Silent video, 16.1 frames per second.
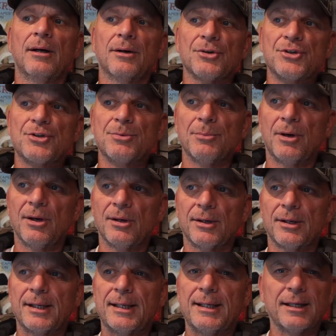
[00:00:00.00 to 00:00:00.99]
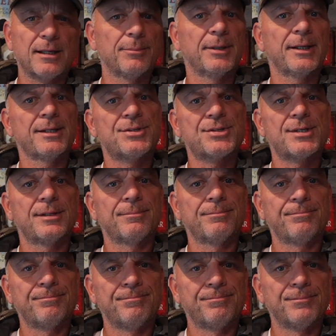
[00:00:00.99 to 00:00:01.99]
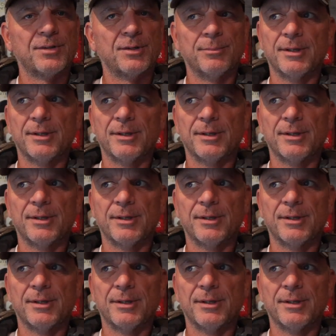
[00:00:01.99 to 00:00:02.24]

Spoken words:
smaller gigabytes, or